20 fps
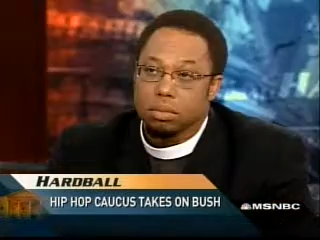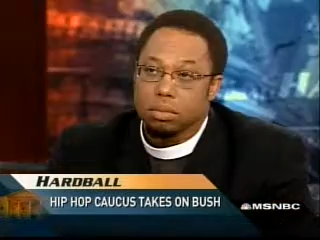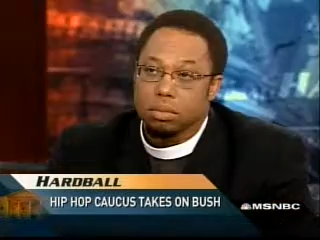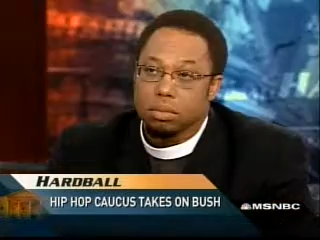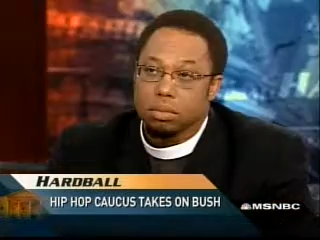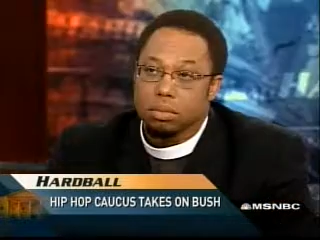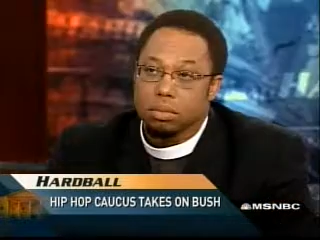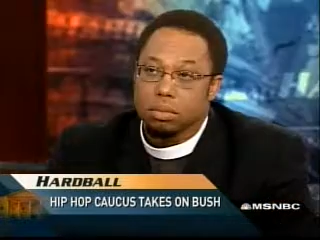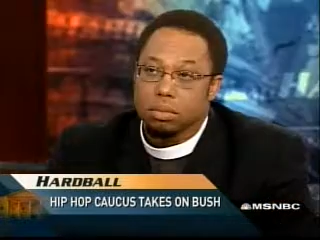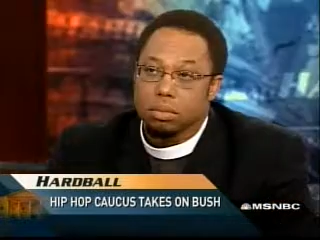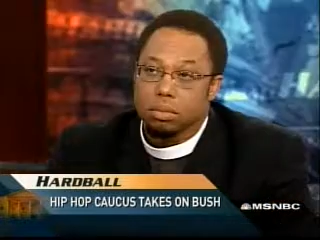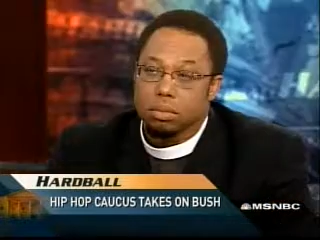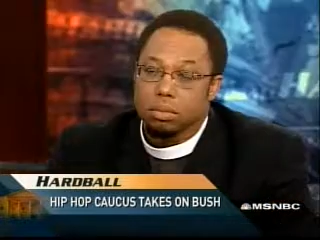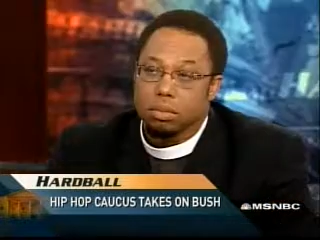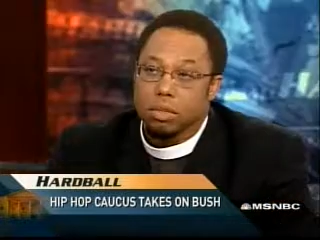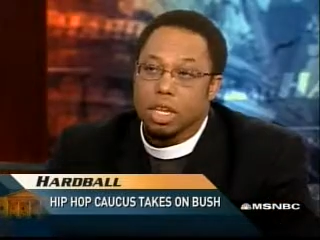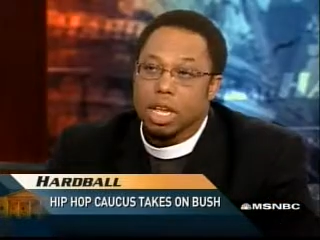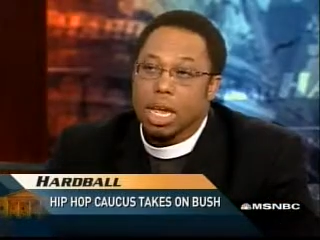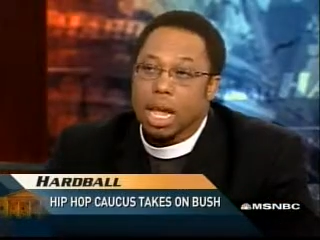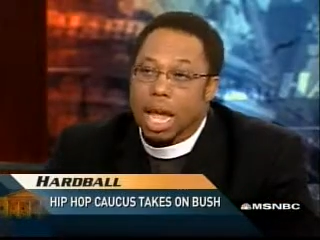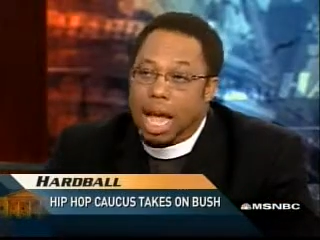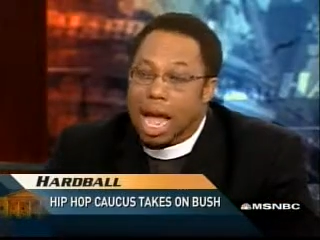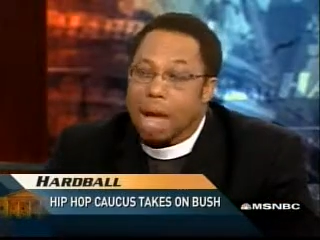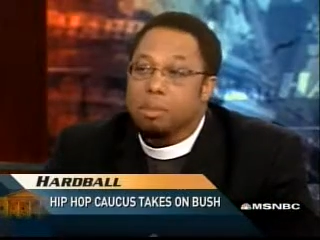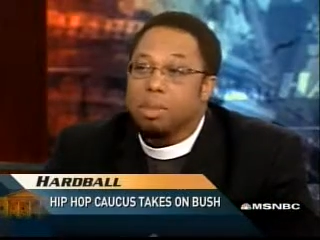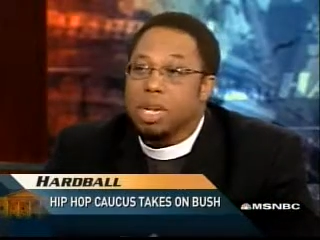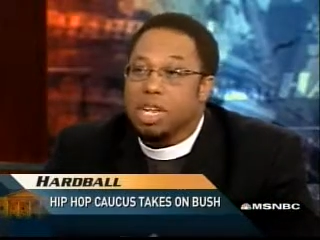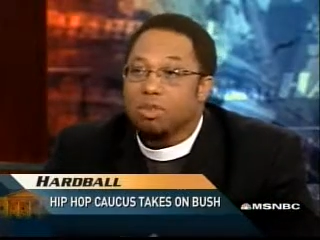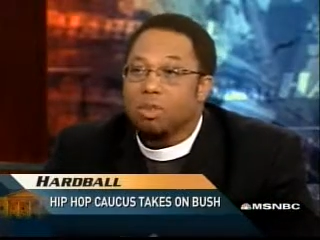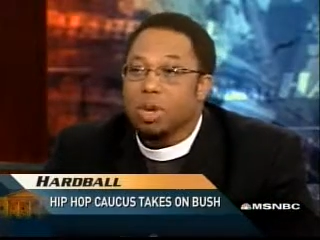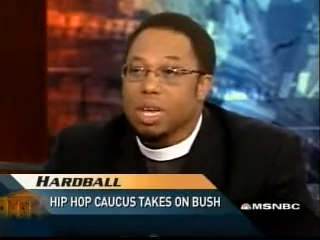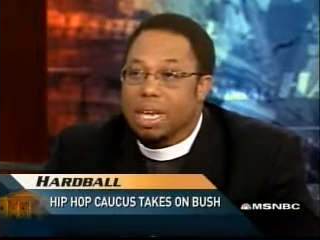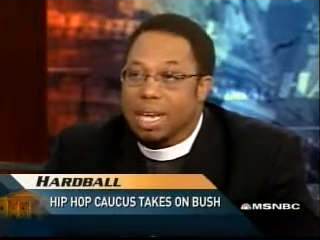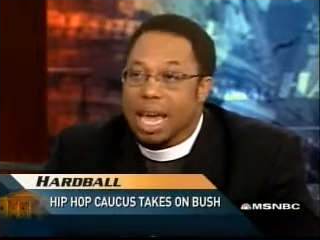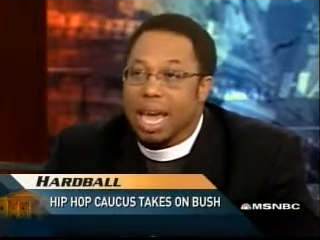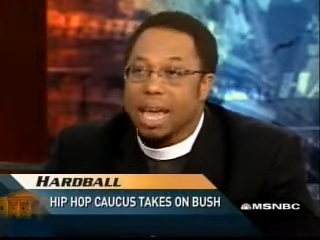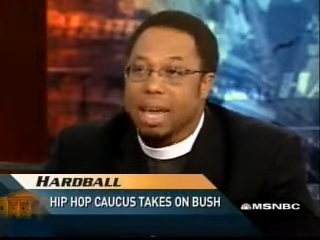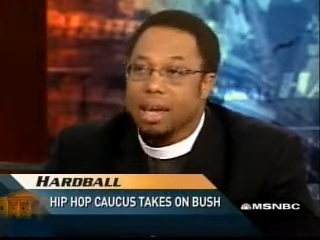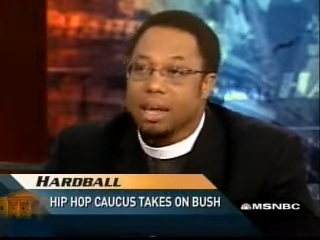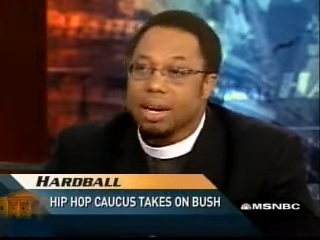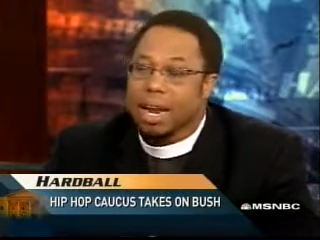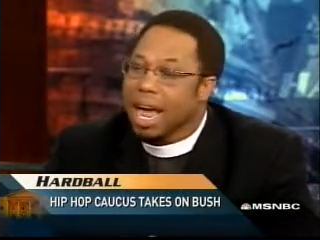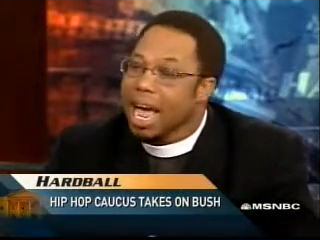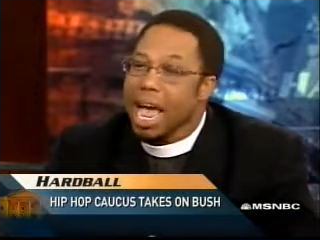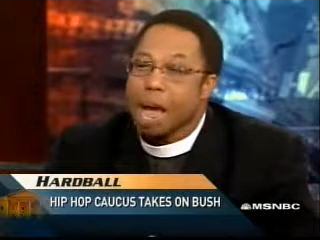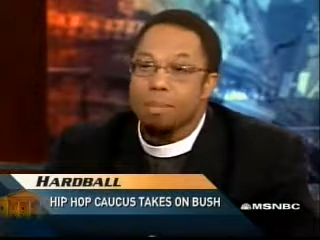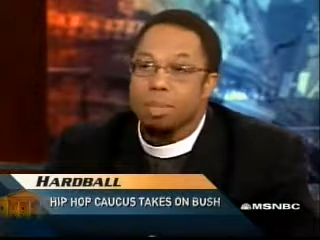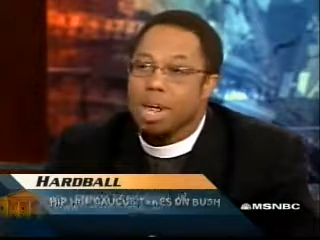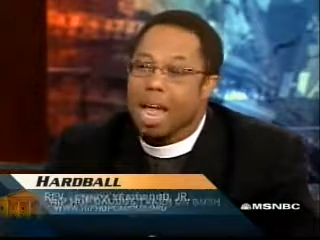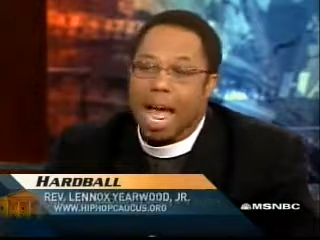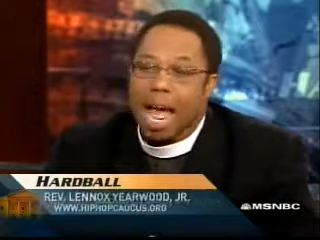the draft? I going after people.